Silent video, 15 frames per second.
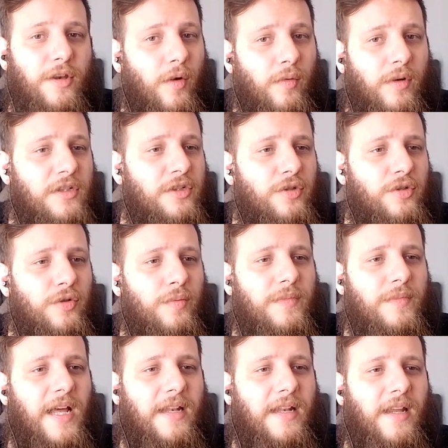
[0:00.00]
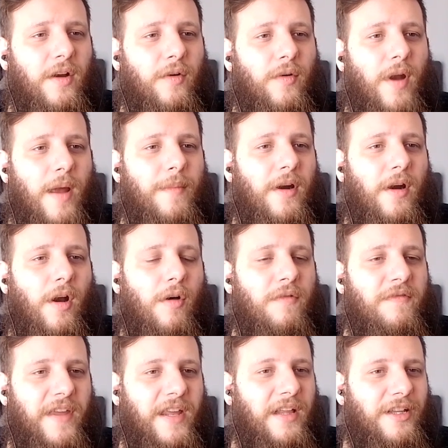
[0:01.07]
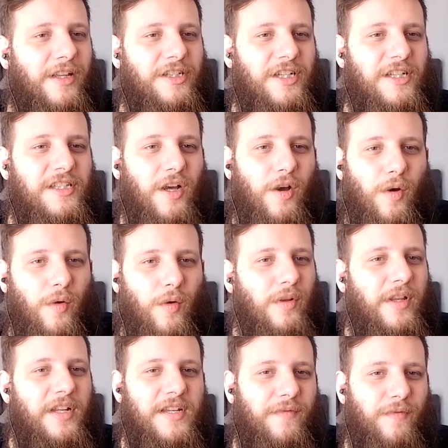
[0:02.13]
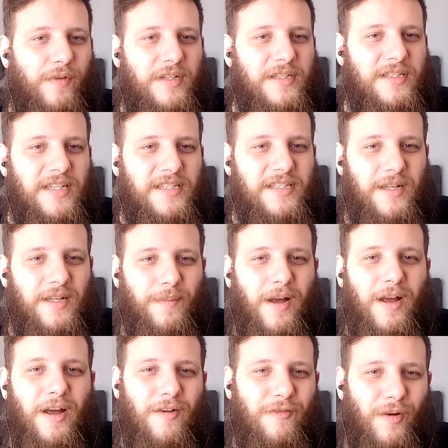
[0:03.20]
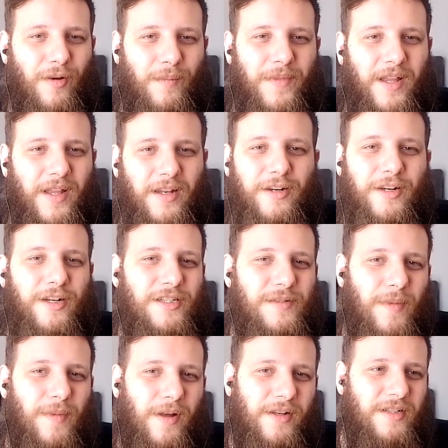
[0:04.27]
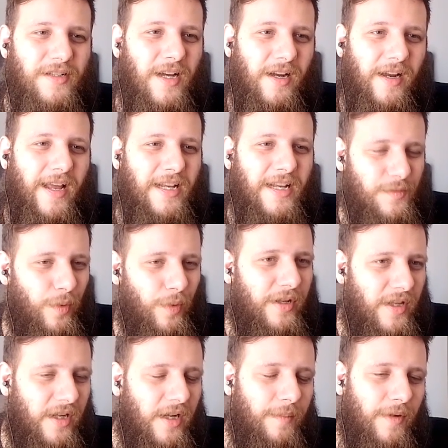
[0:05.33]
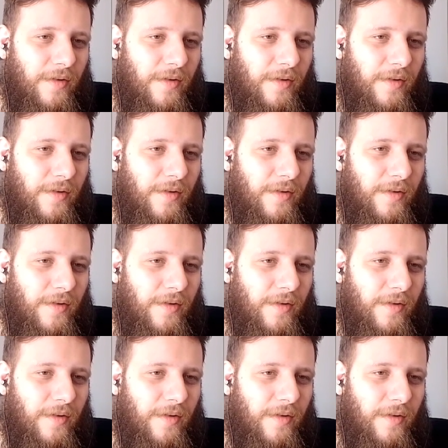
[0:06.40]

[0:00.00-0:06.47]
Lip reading: don't assume that the grammar of English is a wholly different system from the learner's mother tongue. Exploit the common